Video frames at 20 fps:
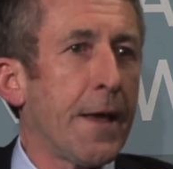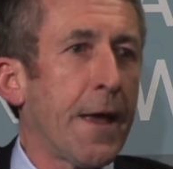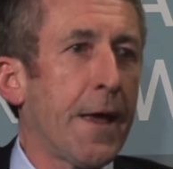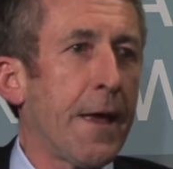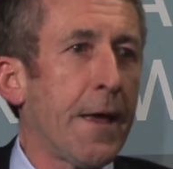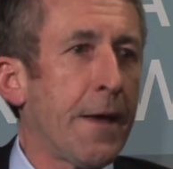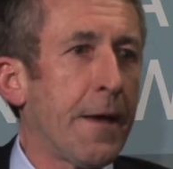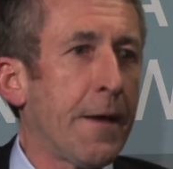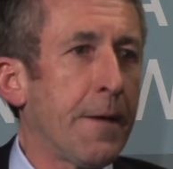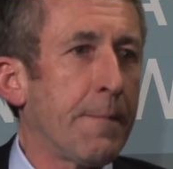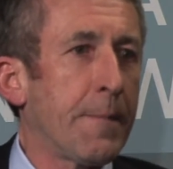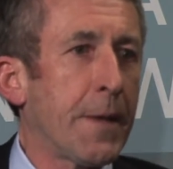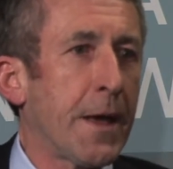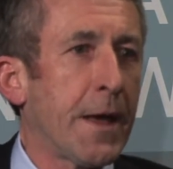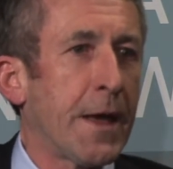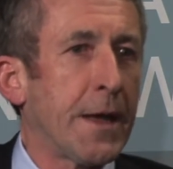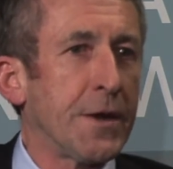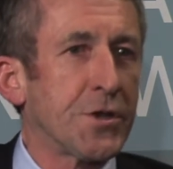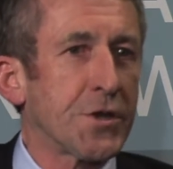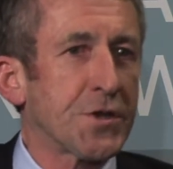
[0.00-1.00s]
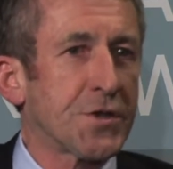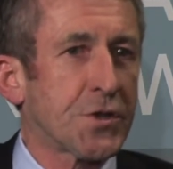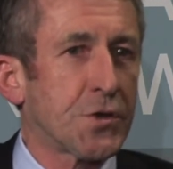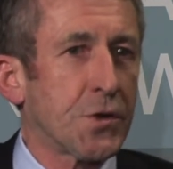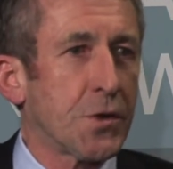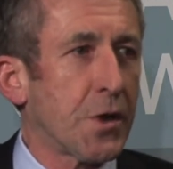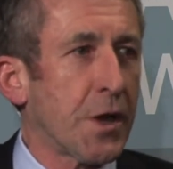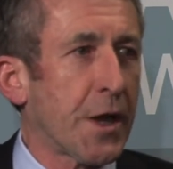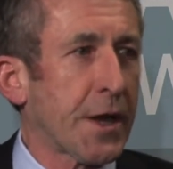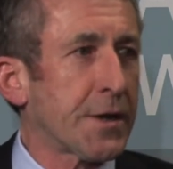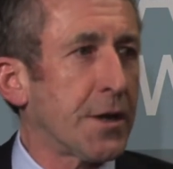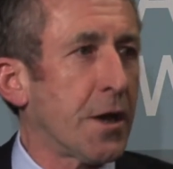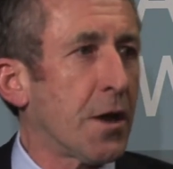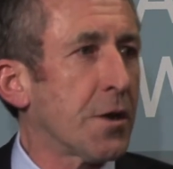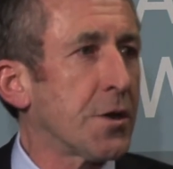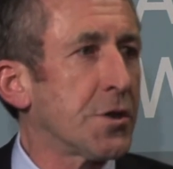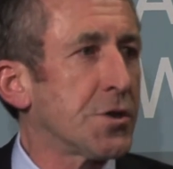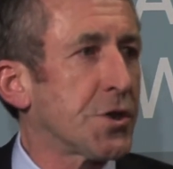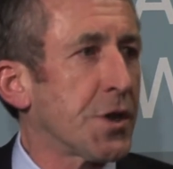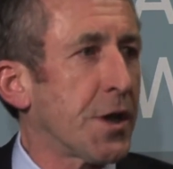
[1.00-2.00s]
And just to
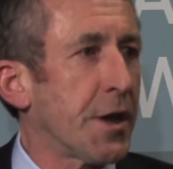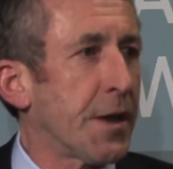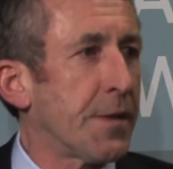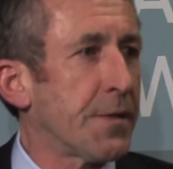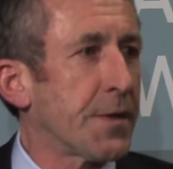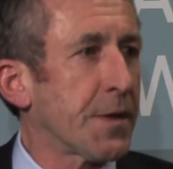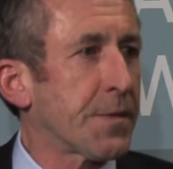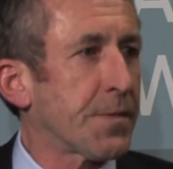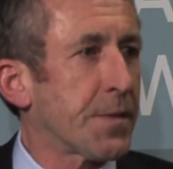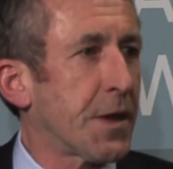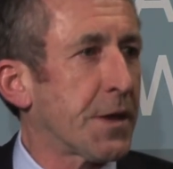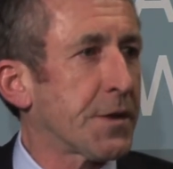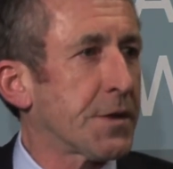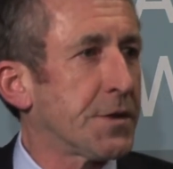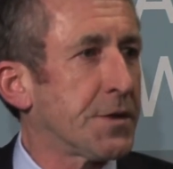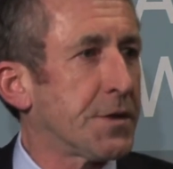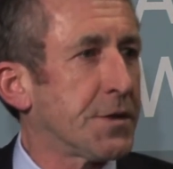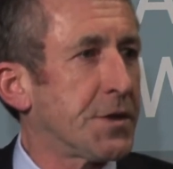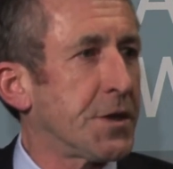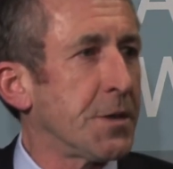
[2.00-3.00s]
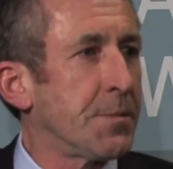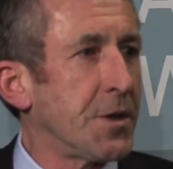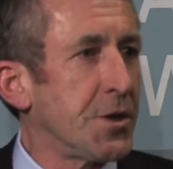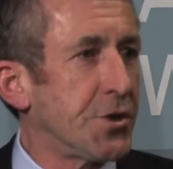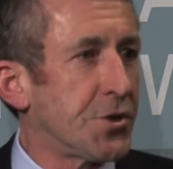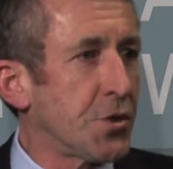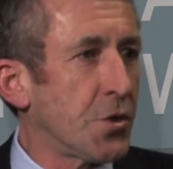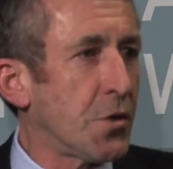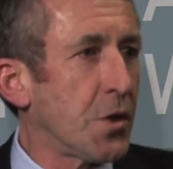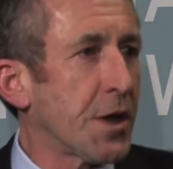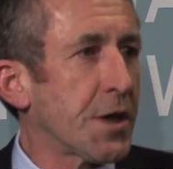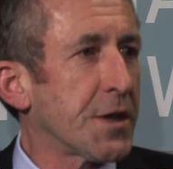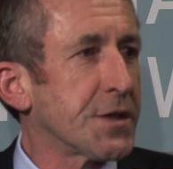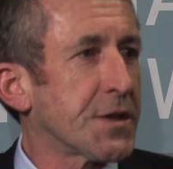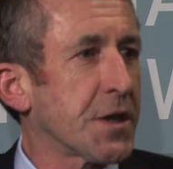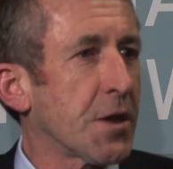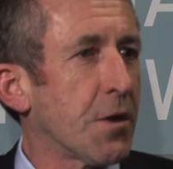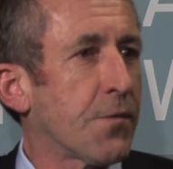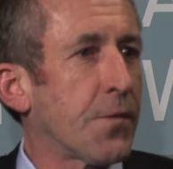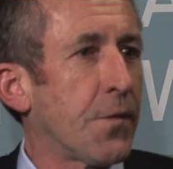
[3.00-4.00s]
acknowledge that Timmy Dooley
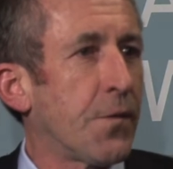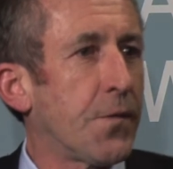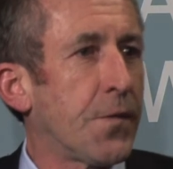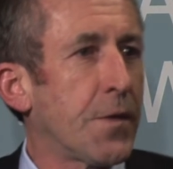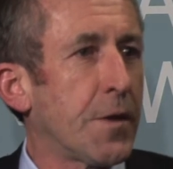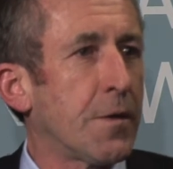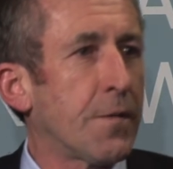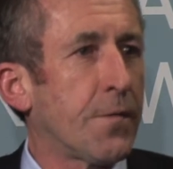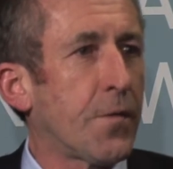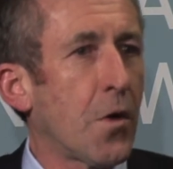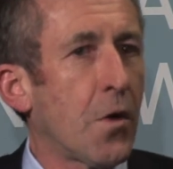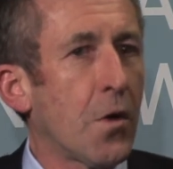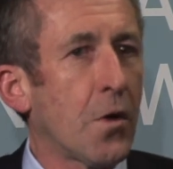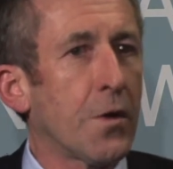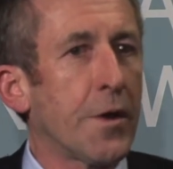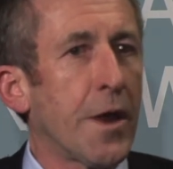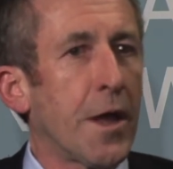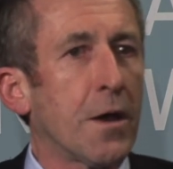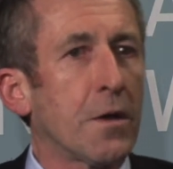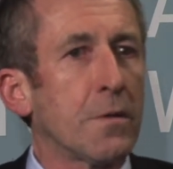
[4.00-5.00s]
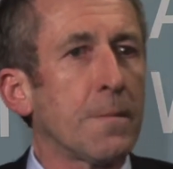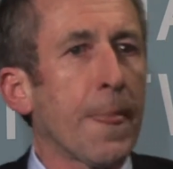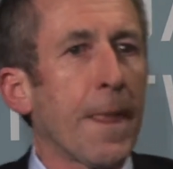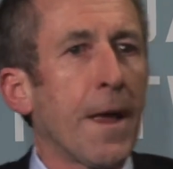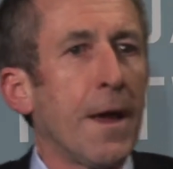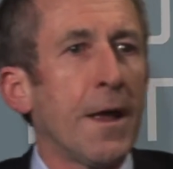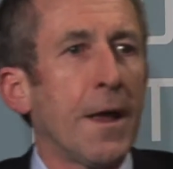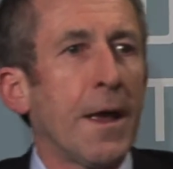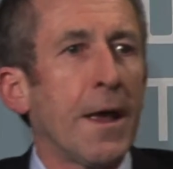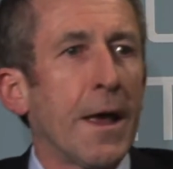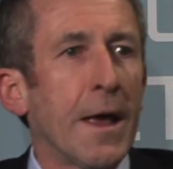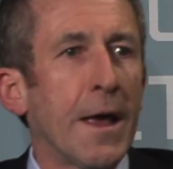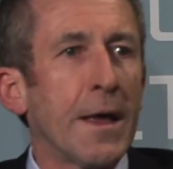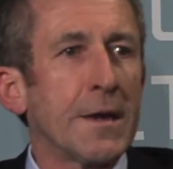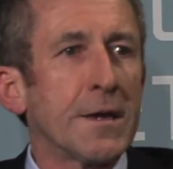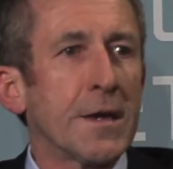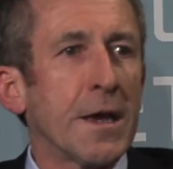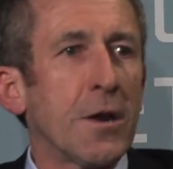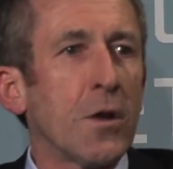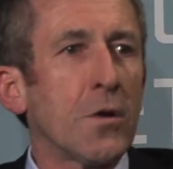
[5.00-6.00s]
is here from Fianna Fáil now,
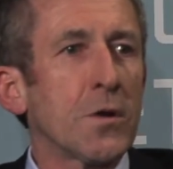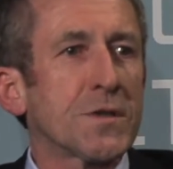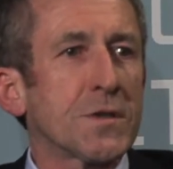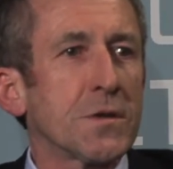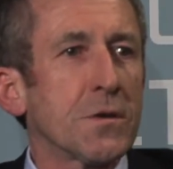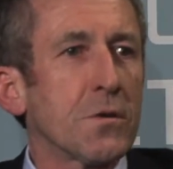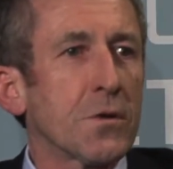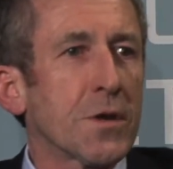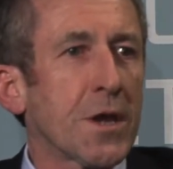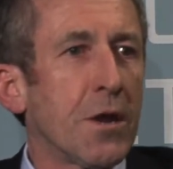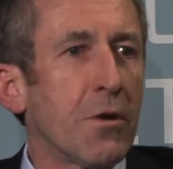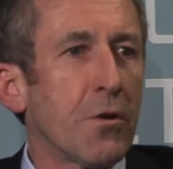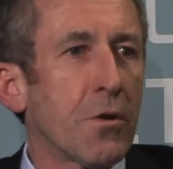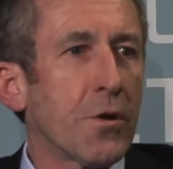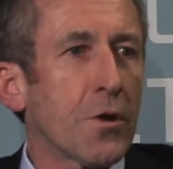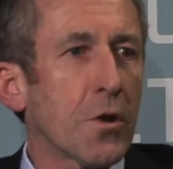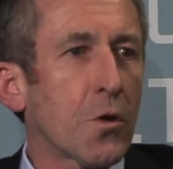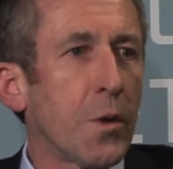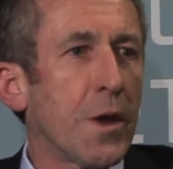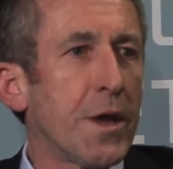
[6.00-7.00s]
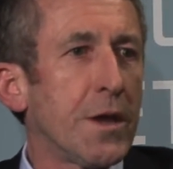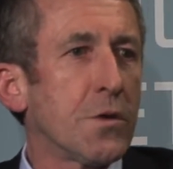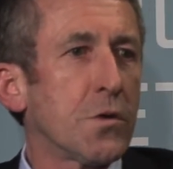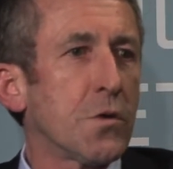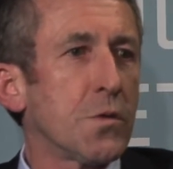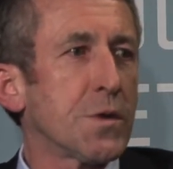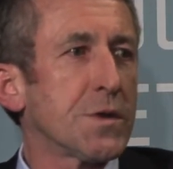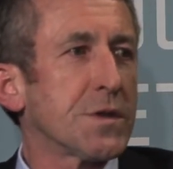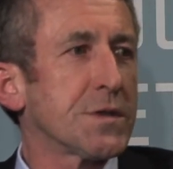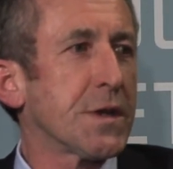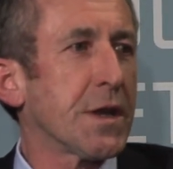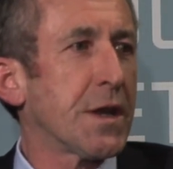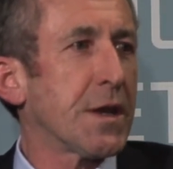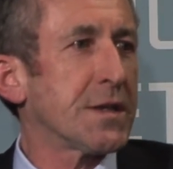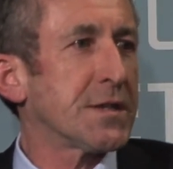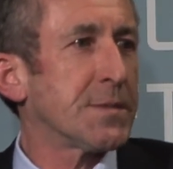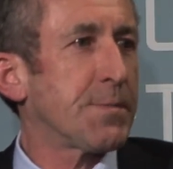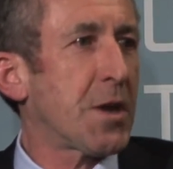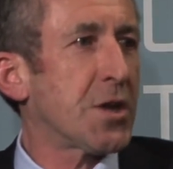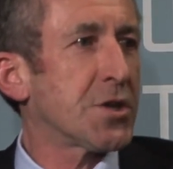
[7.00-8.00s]
and also Kieran O'Quinn, who was
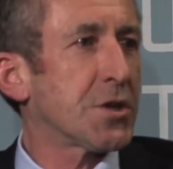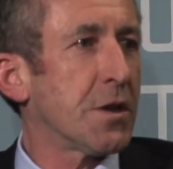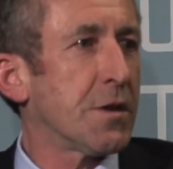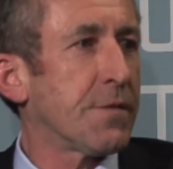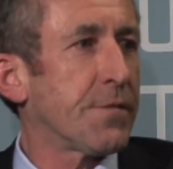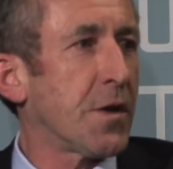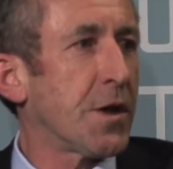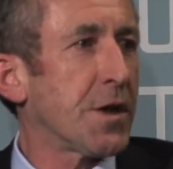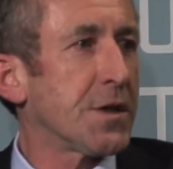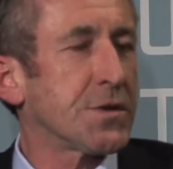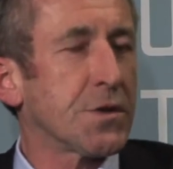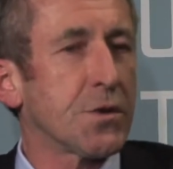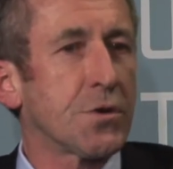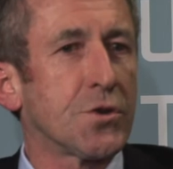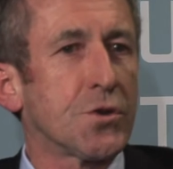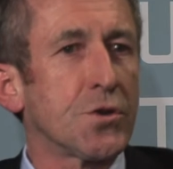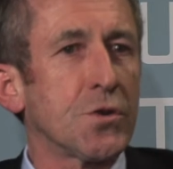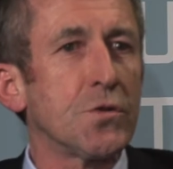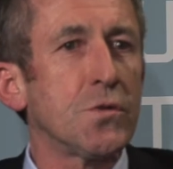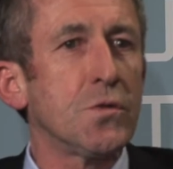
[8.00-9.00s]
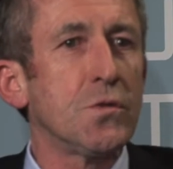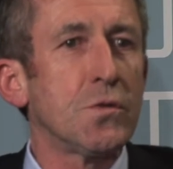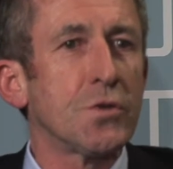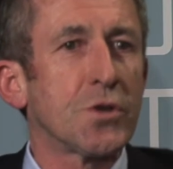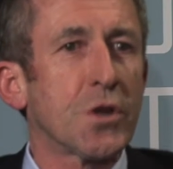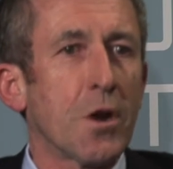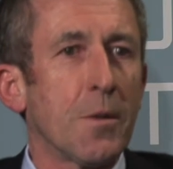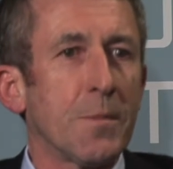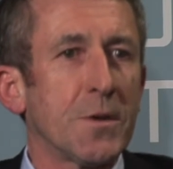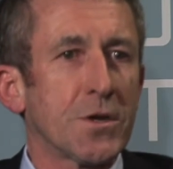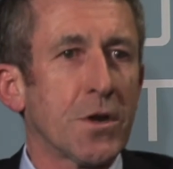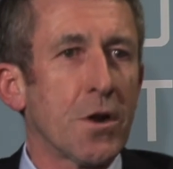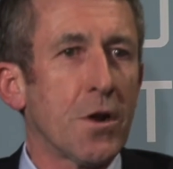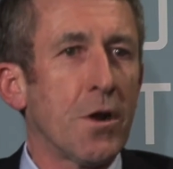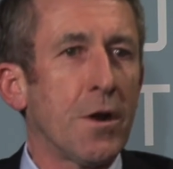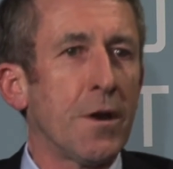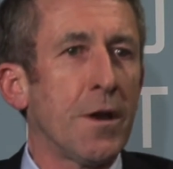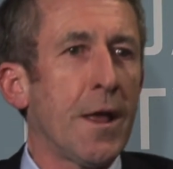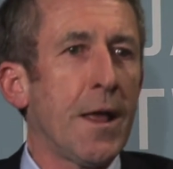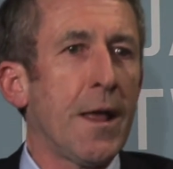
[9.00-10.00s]
a special advisor to Dermot
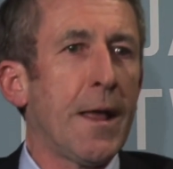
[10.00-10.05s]
Ahern,